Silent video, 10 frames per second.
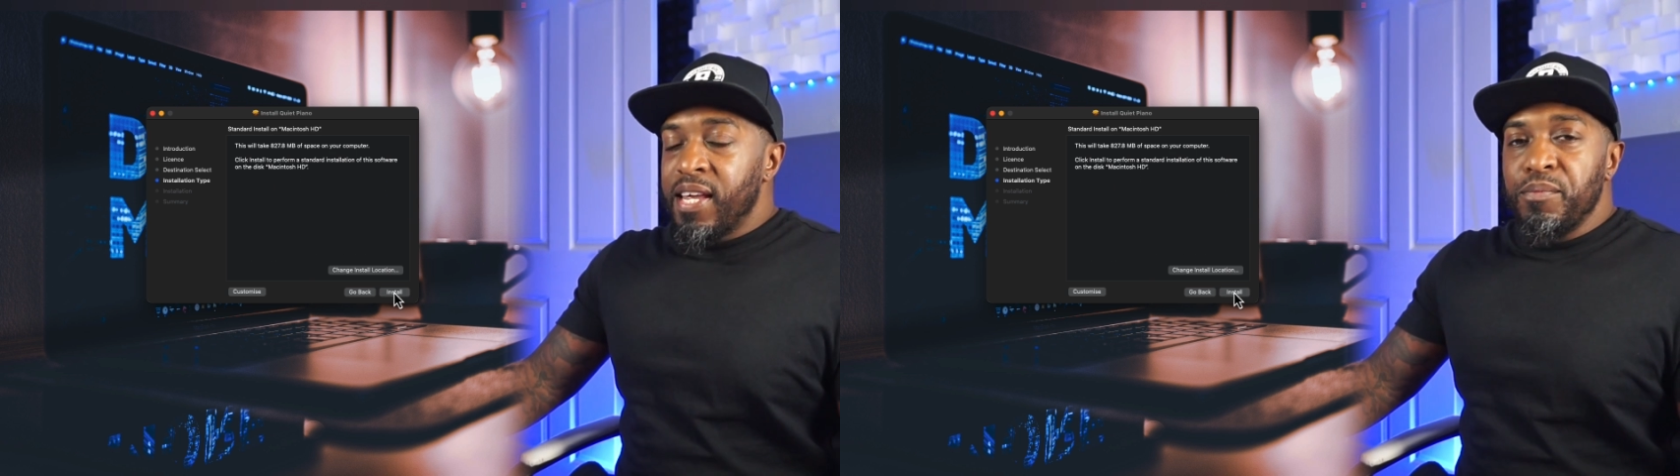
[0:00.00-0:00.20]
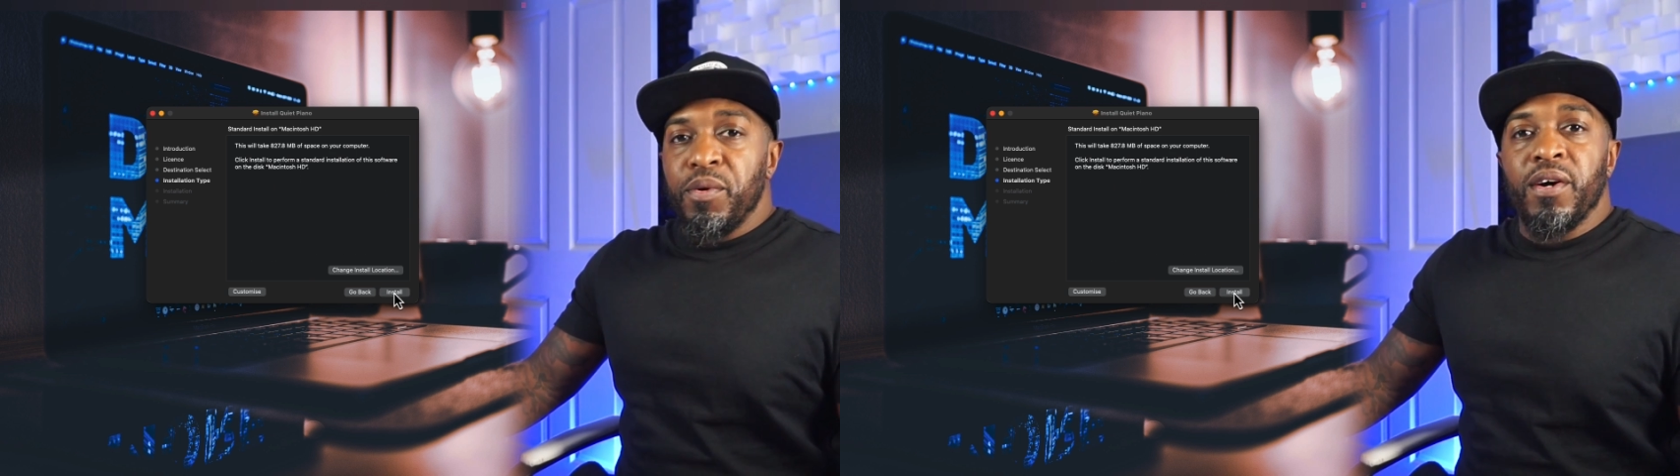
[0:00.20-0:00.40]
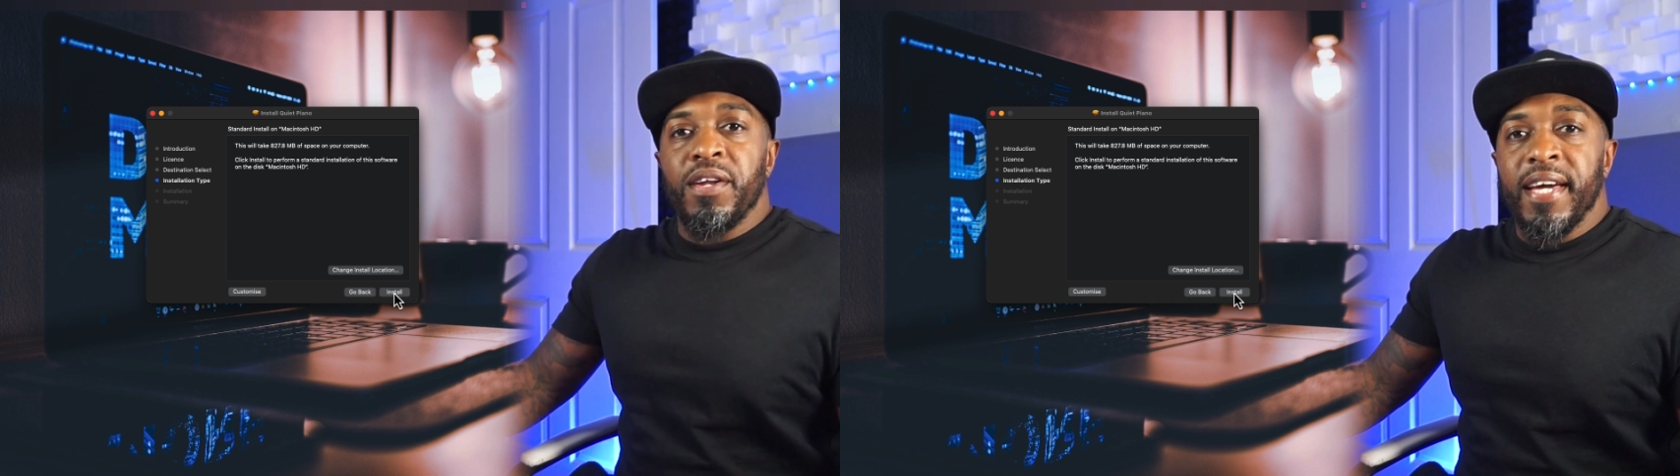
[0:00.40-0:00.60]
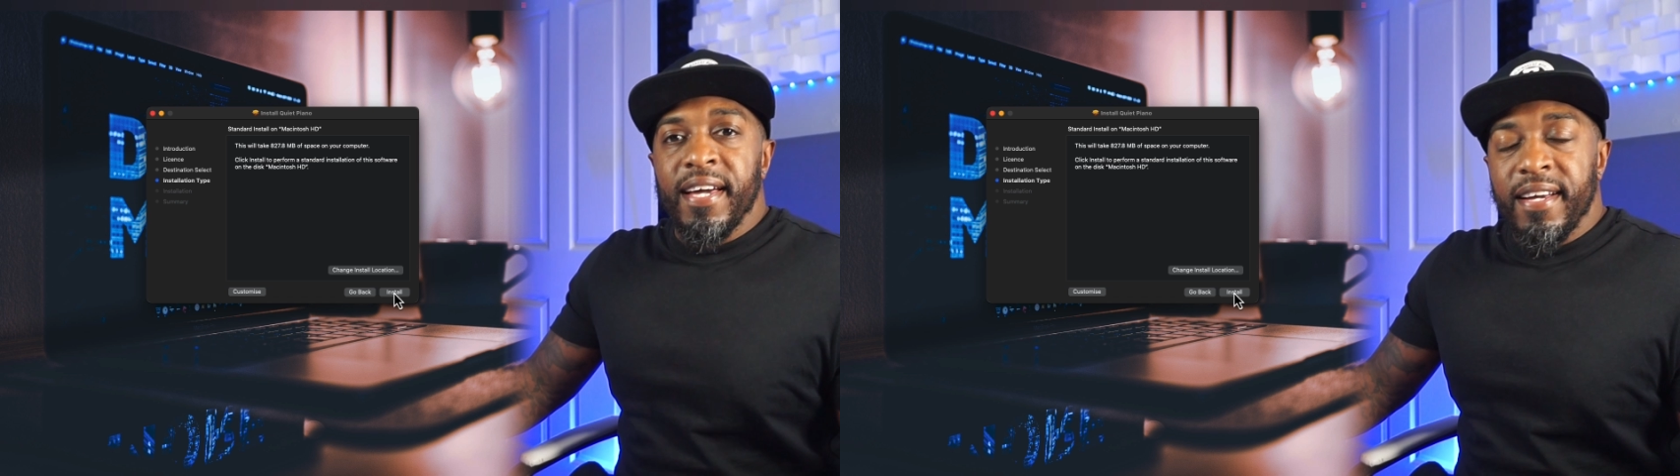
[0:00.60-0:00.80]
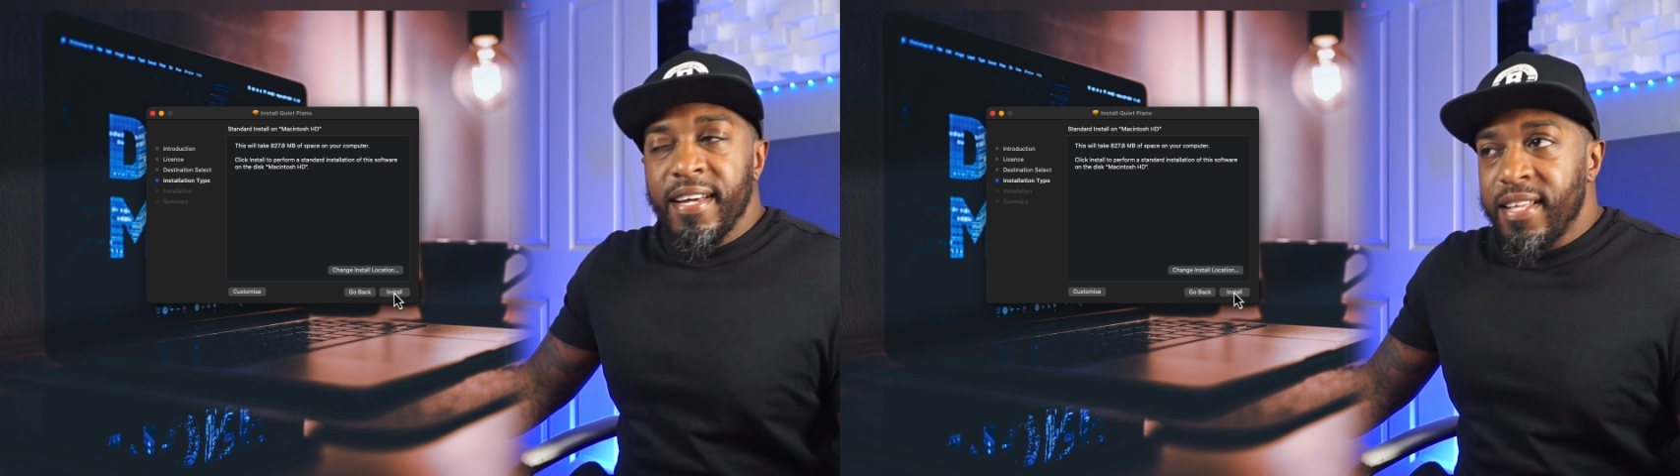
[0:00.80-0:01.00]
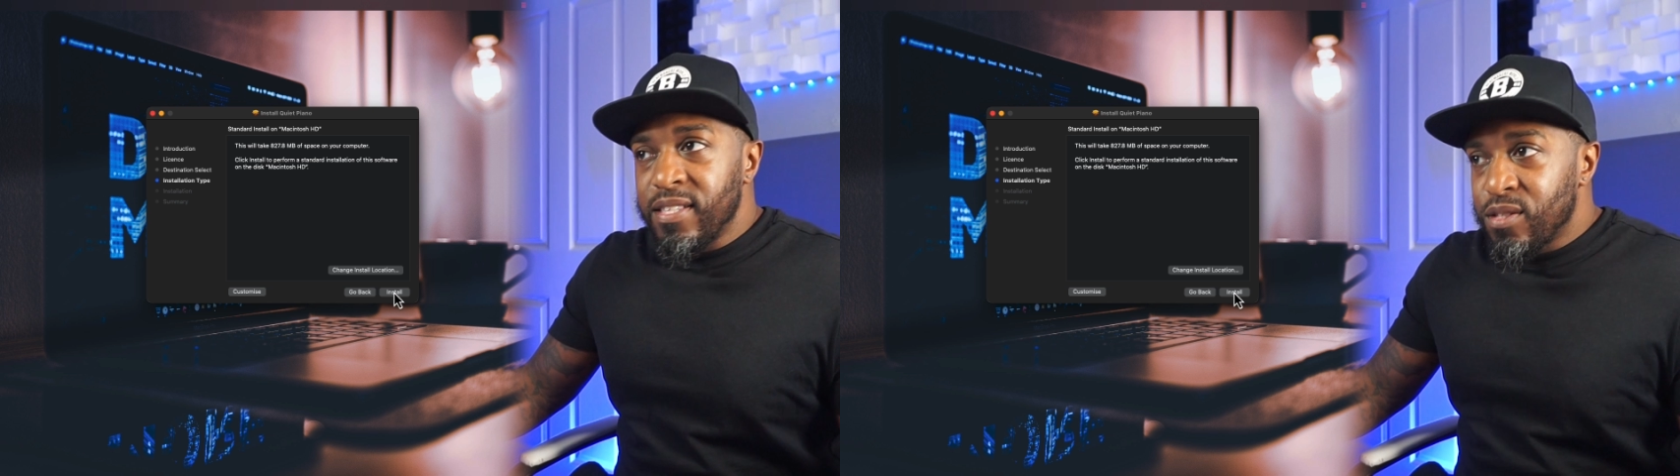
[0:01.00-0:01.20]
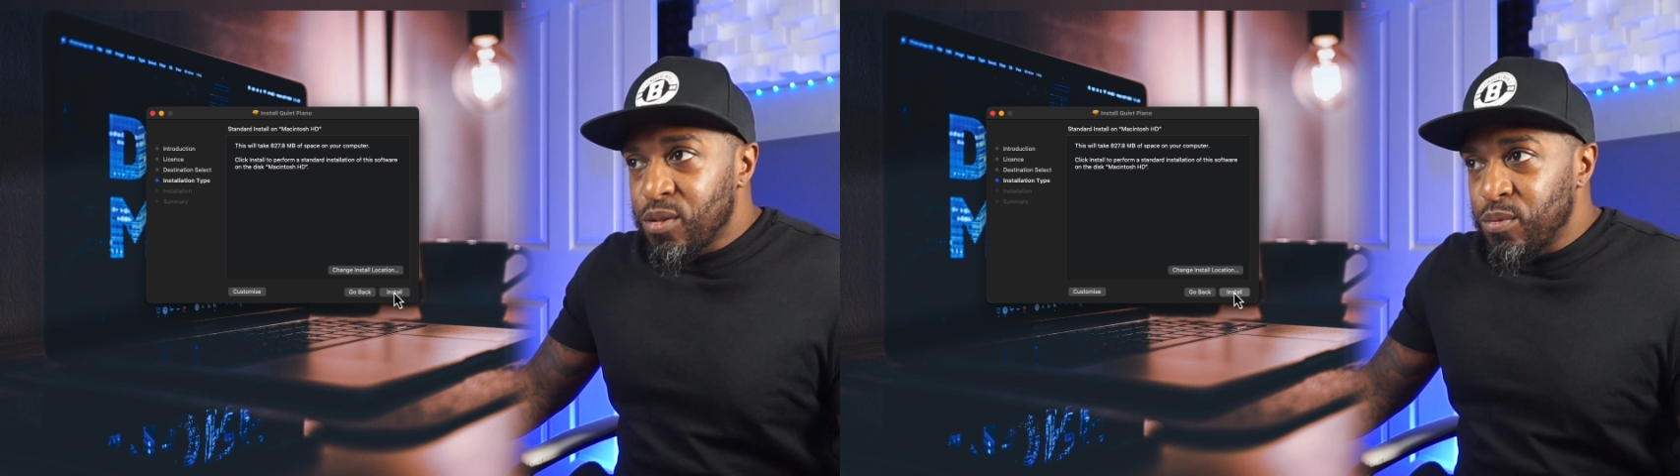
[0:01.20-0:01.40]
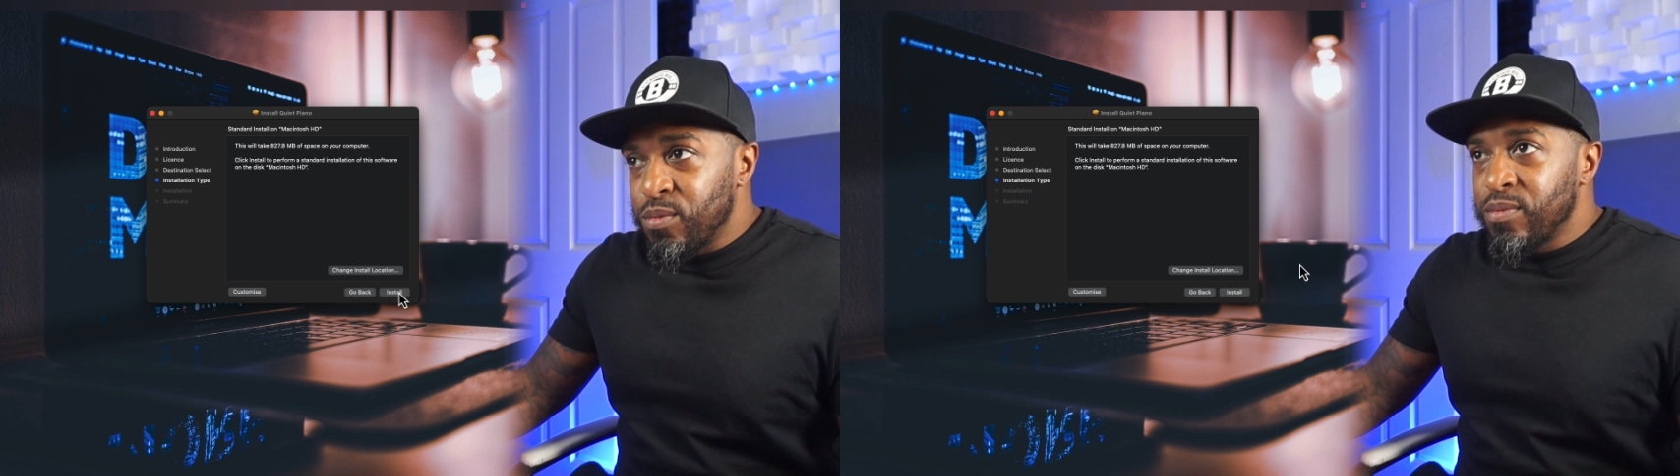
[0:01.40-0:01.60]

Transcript: then we're going to hit install.